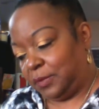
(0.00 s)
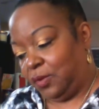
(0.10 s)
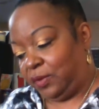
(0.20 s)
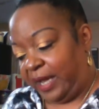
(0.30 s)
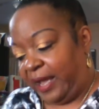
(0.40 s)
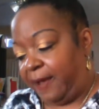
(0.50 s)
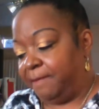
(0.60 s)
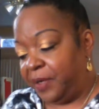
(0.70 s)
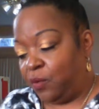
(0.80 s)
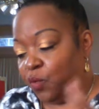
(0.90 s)
Okay,
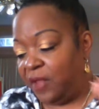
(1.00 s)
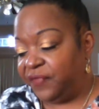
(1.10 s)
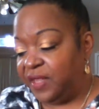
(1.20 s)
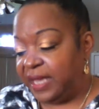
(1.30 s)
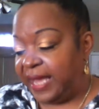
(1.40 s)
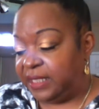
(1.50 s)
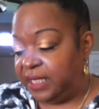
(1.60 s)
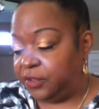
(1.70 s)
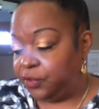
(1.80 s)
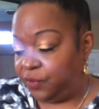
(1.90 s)
but one thing I
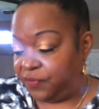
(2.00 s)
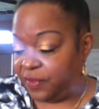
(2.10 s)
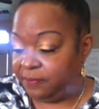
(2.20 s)
did do with them,